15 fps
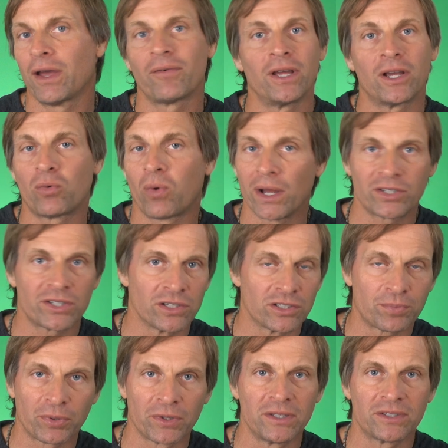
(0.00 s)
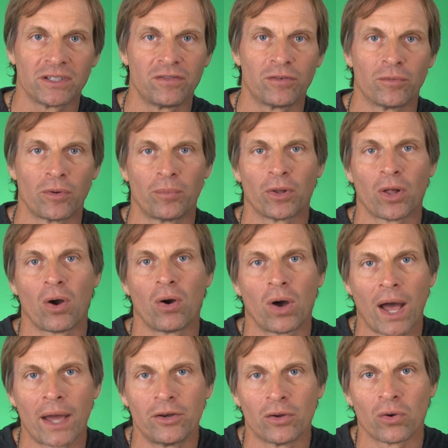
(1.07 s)
have any questions, please leave them below.
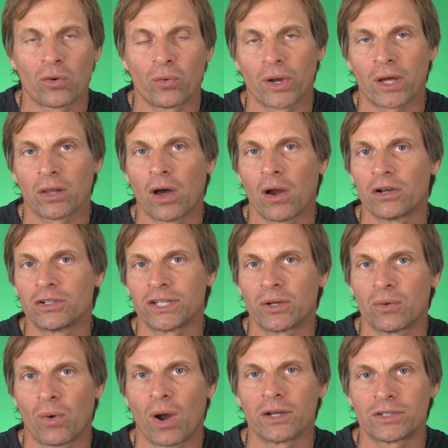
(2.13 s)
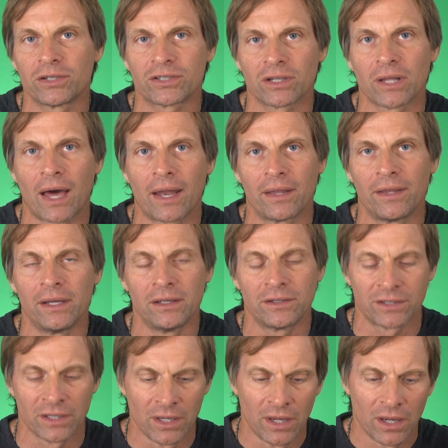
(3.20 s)
I know QuirkLogic watches a lot of
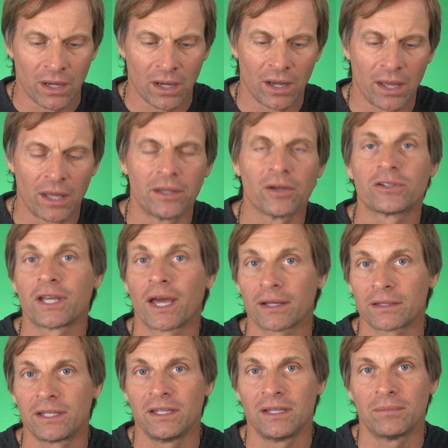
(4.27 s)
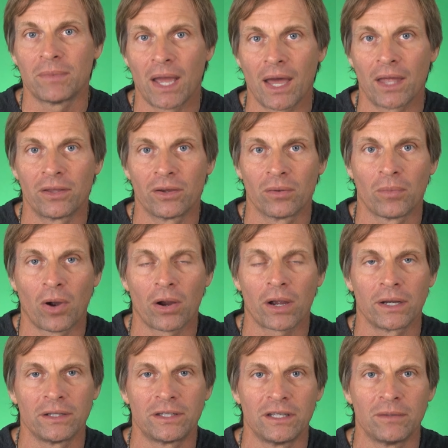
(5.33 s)
these, uh, and their tech team and their
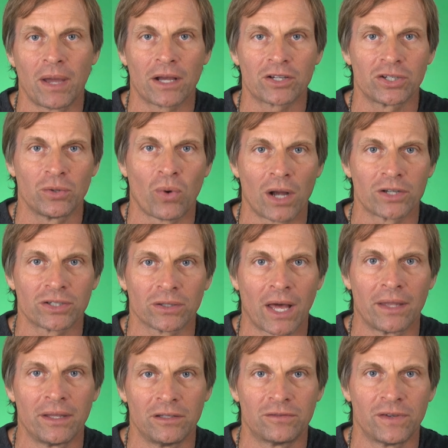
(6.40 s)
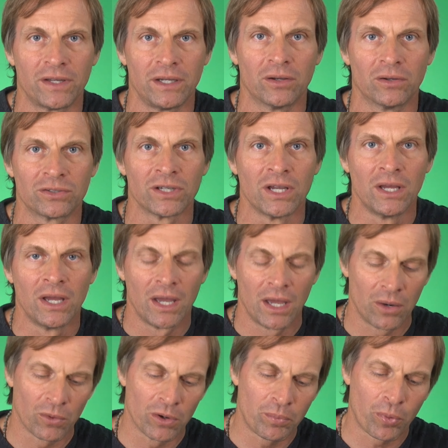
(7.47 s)
marketing team actually watch a lot of these videos
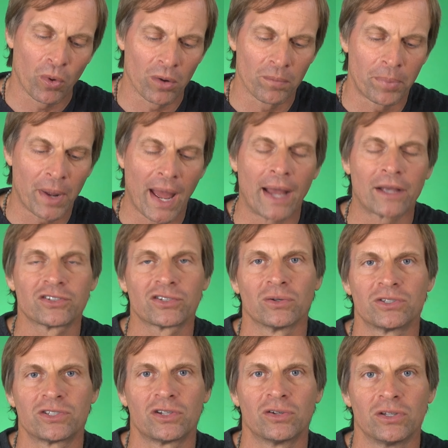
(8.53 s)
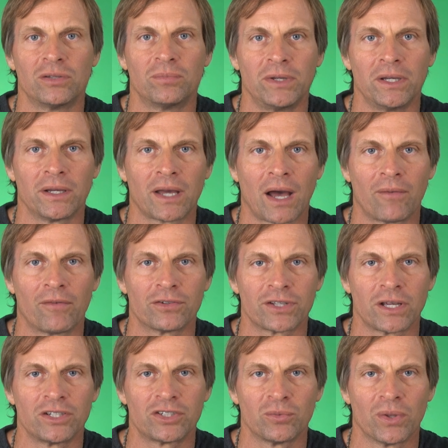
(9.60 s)
and report back. So it's good to be in
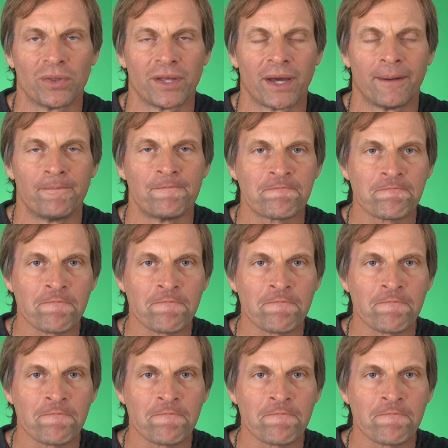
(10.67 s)
conversation with them.